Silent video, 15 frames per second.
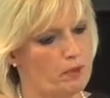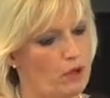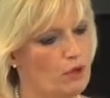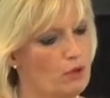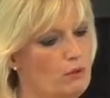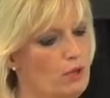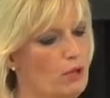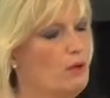
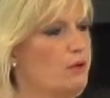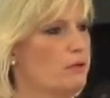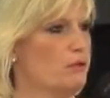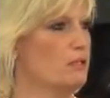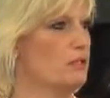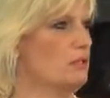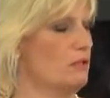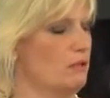Who
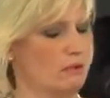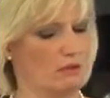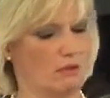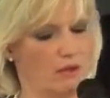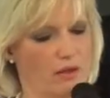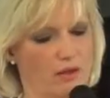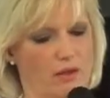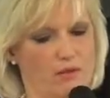knows
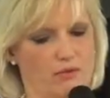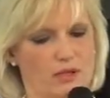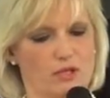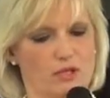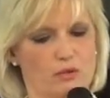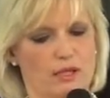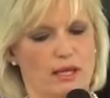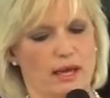that
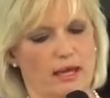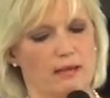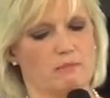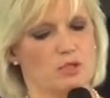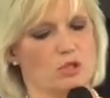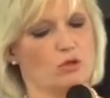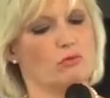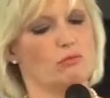you came
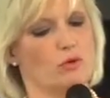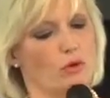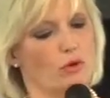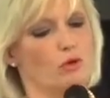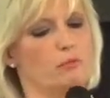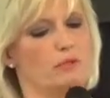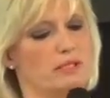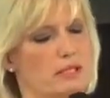to your
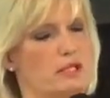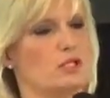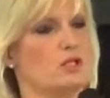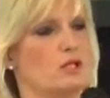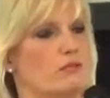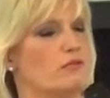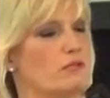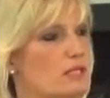royal
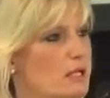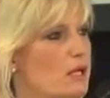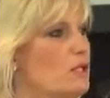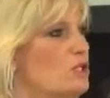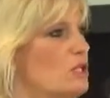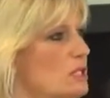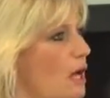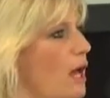position for
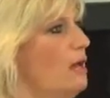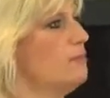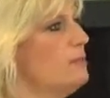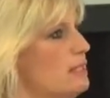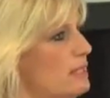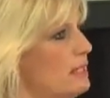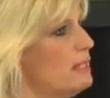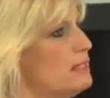such a time
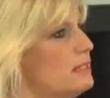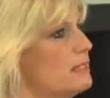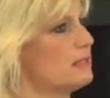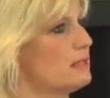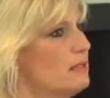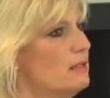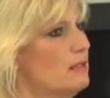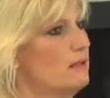as
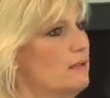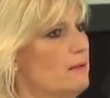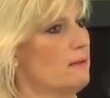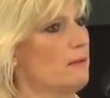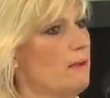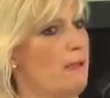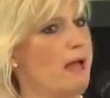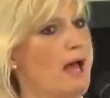this?
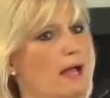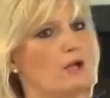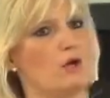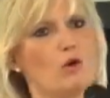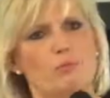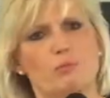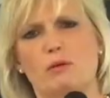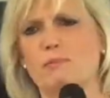And
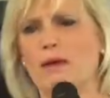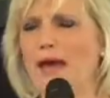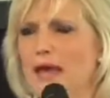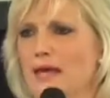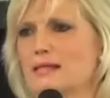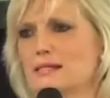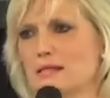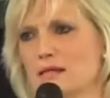God
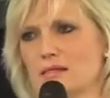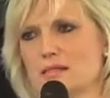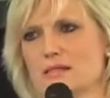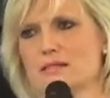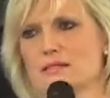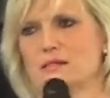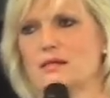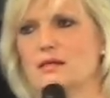prepares
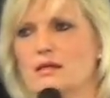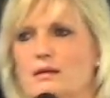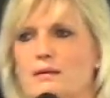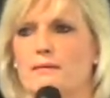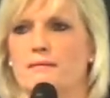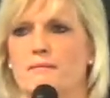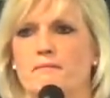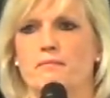us
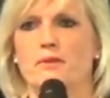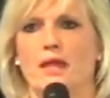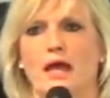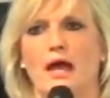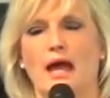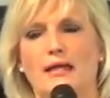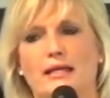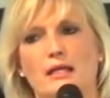
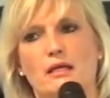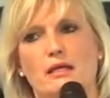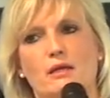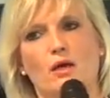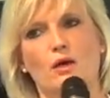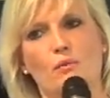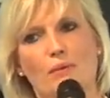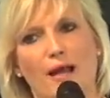and he
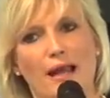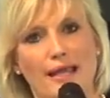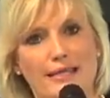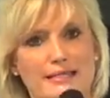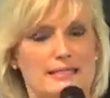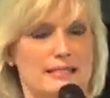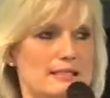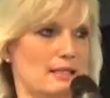
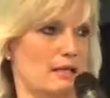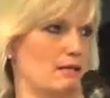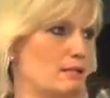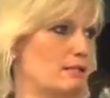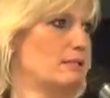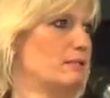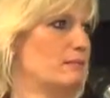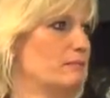places
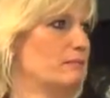us.